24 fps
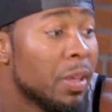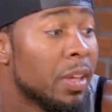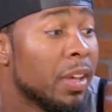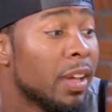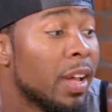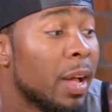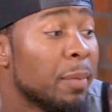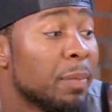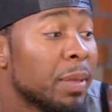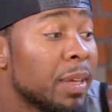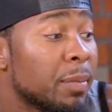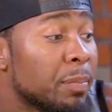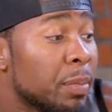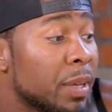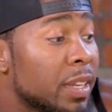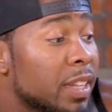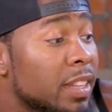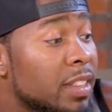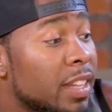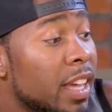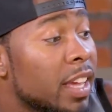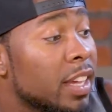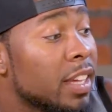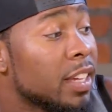I mean, but
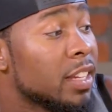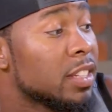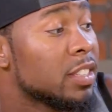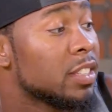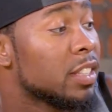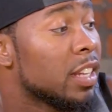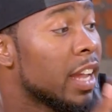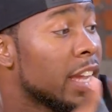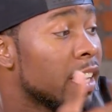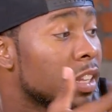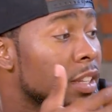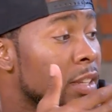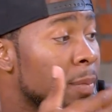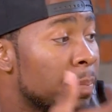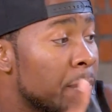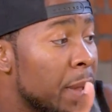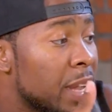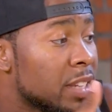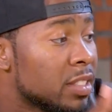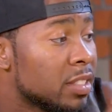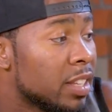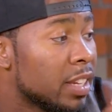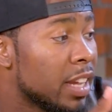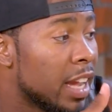the thing is, like, the
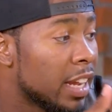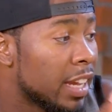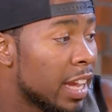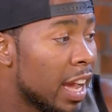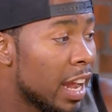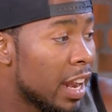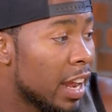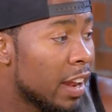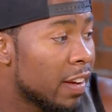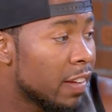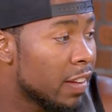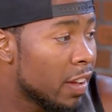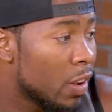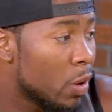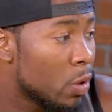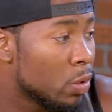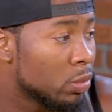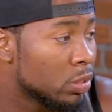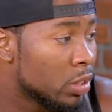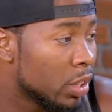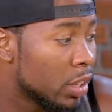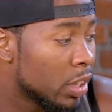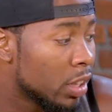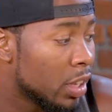best thing I got out of that
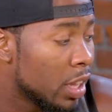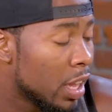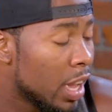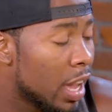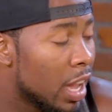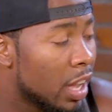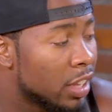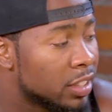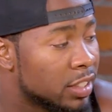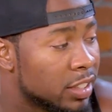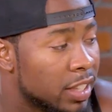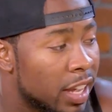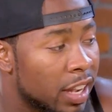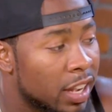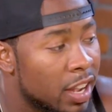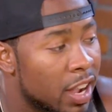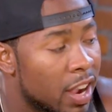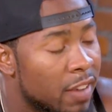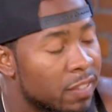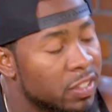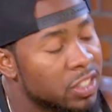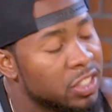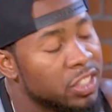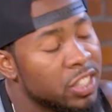whole thing was that
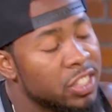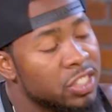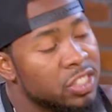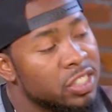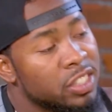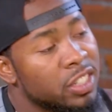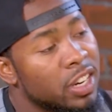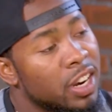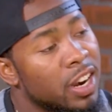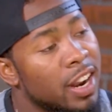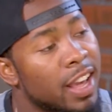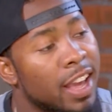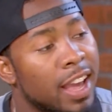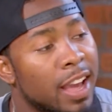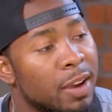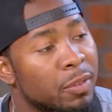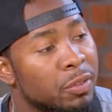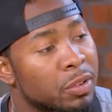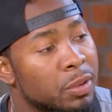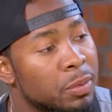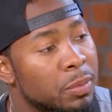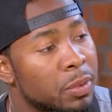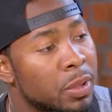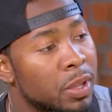conversation that I had with yeah.